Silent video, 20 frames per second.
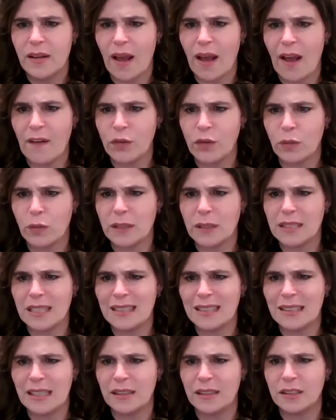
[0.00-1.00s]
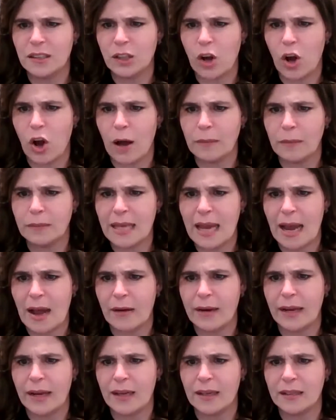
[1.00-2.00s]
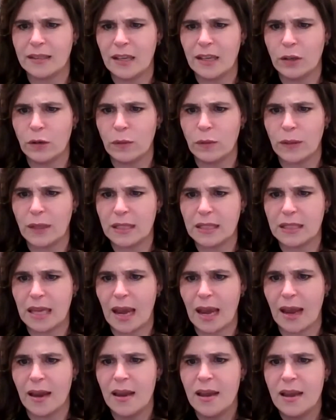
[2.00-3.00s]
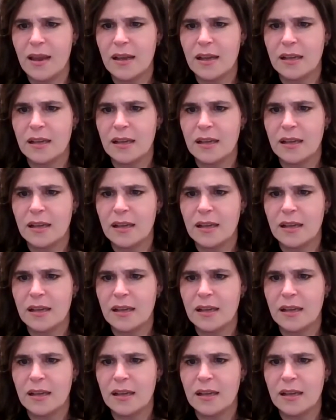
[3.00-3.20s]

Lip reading: Afterwards, he did calm down and continued with his day.